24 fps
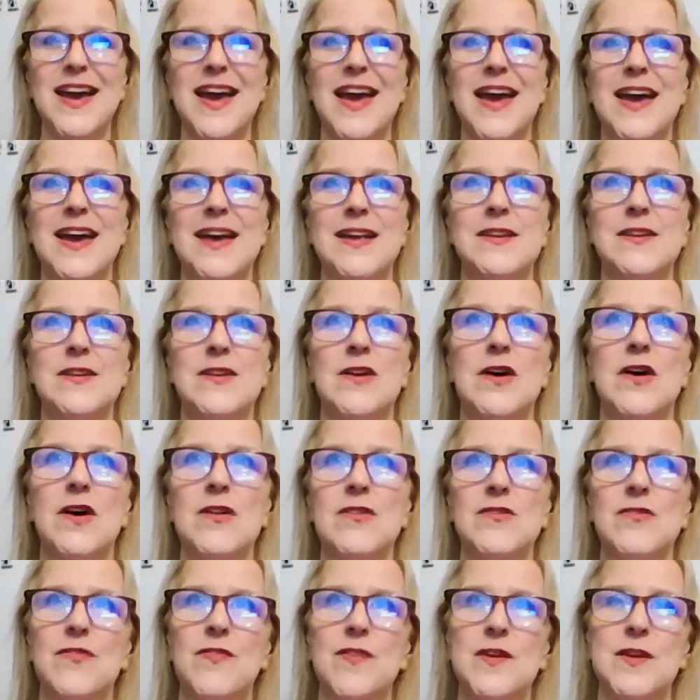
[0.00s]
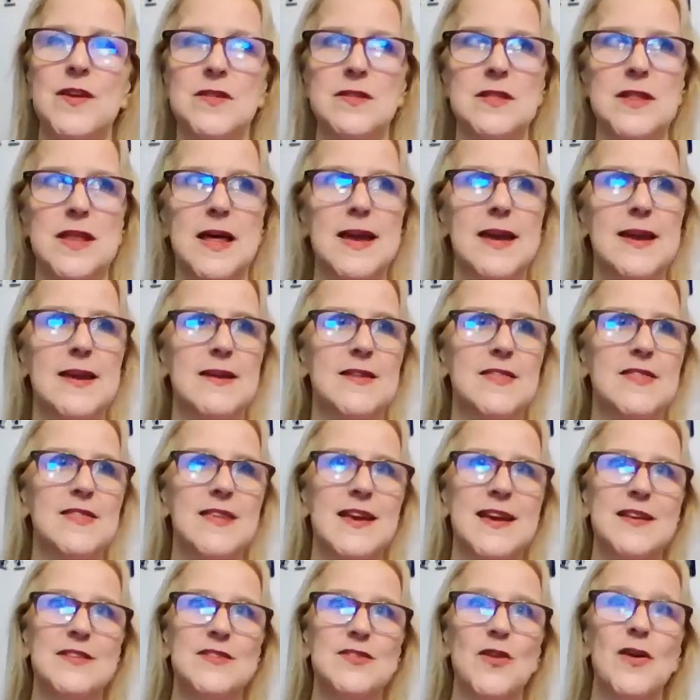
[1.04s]
and not feel like
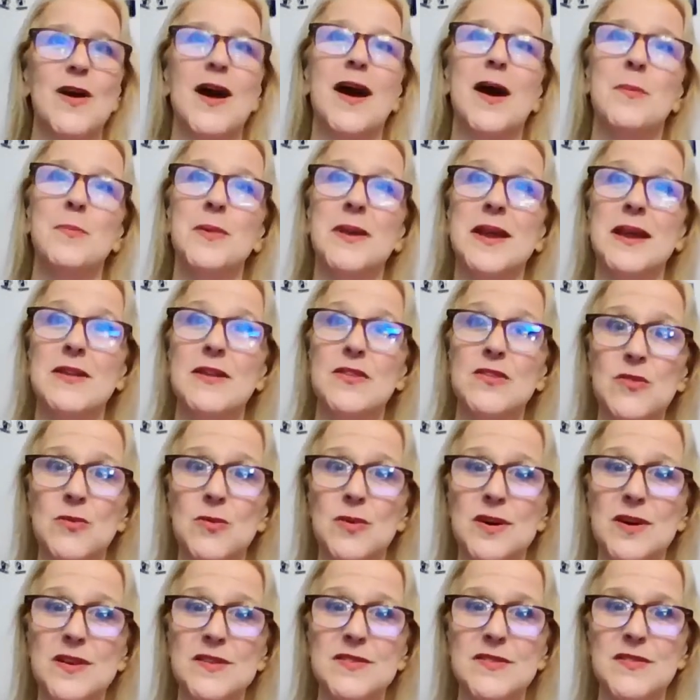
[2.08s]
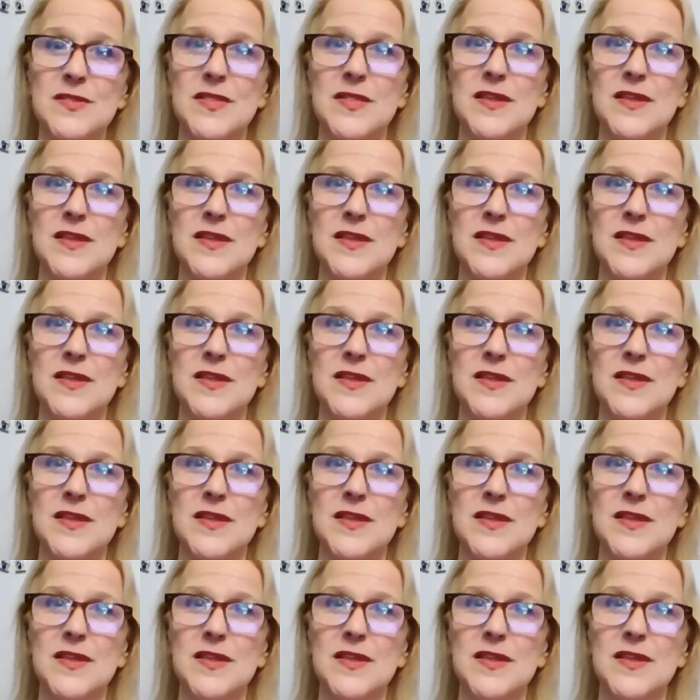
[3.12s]
things are happening to us.